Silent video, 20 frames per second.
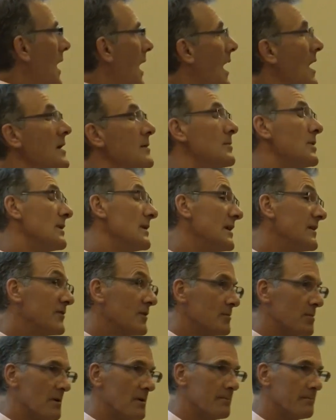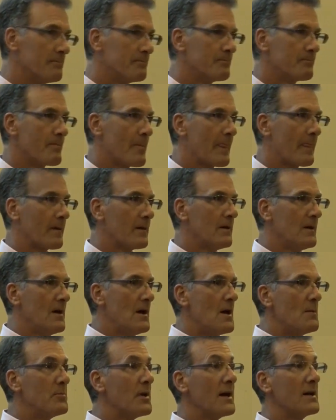unbelievable.
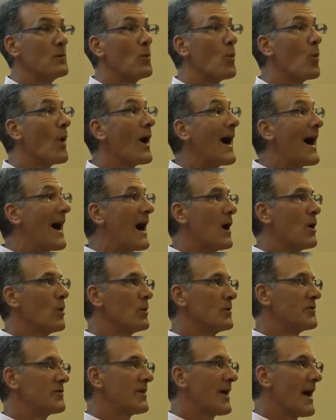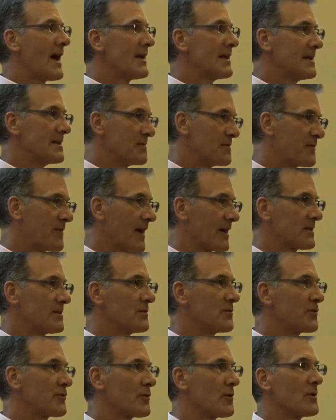But wow, was that an
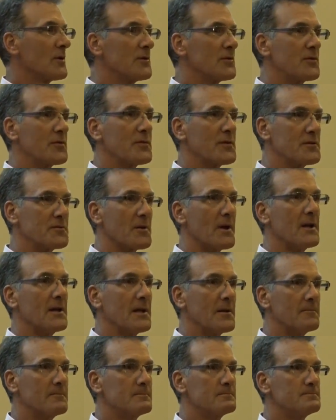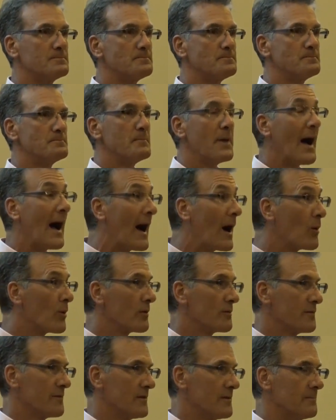effective source for training.
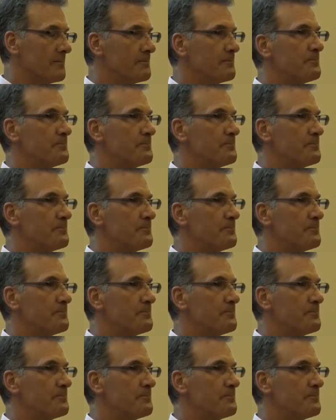Powerful.